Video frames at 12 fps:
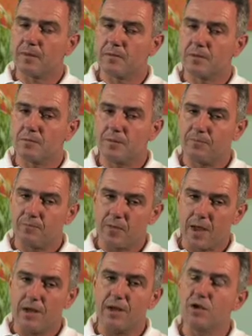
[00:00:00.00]
some
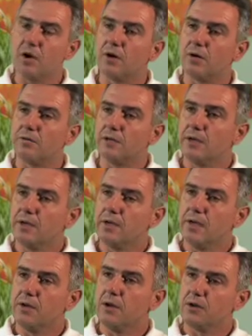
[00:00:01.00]
editor
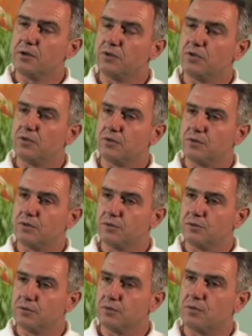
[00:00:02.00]
in order
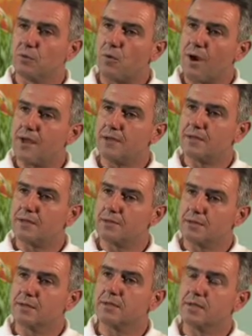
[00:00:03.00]
to, to write
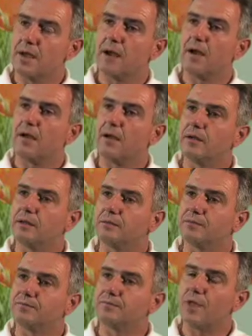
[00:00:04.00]
their
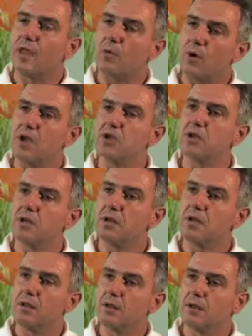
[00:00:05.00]
um, equation
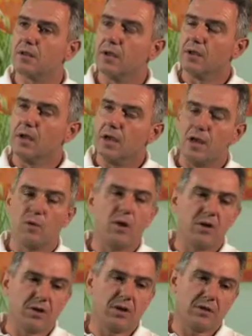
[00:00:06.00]
and uh,
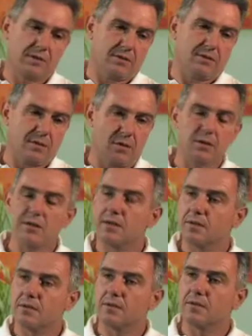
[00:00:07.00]
equation, let's call
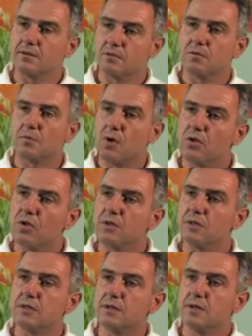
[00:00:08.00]
that uh, the, the,
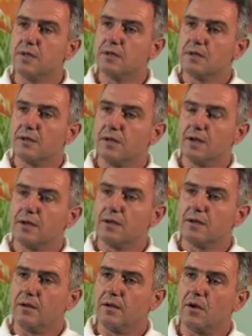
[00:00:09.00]
models.
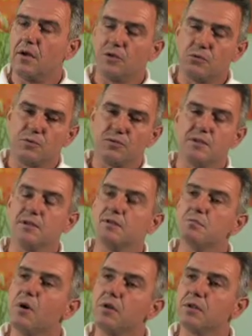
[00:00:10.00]
And in order to put
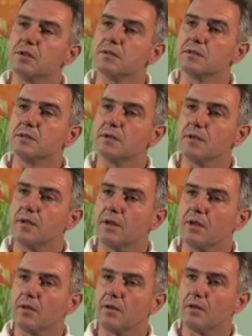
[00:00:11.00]
these models
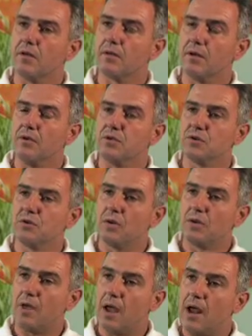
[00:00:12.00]
uh, into
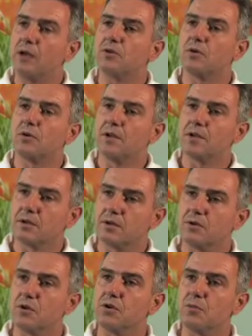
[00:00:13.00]
an electronic
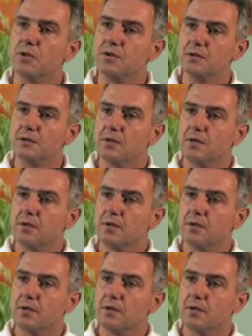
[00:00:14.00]
document,